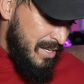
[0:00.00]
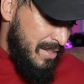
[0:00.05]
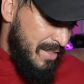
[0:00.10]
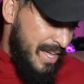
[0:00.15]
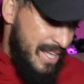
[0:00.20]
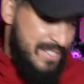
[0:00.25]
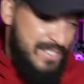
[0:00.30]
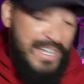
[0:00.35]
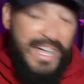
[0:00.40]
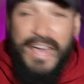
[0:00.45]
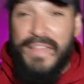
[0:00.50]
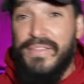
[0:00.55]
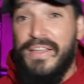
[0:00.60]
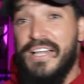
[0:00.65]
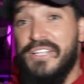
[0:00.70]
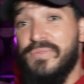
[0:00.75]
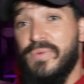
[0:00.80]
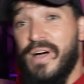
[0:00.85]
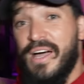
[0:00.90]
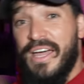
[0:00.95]
that.
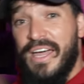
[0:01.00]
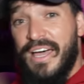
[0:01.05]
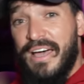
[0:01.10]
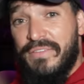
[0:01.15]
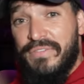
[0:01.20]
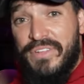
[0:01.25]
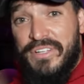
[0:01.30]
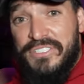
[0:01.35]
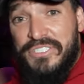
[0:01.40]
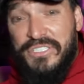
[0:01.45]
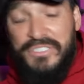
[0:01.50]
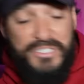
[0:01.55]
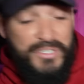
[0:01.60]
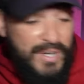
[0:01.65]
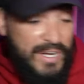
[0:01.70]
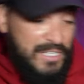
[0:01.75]
That's why I have this, so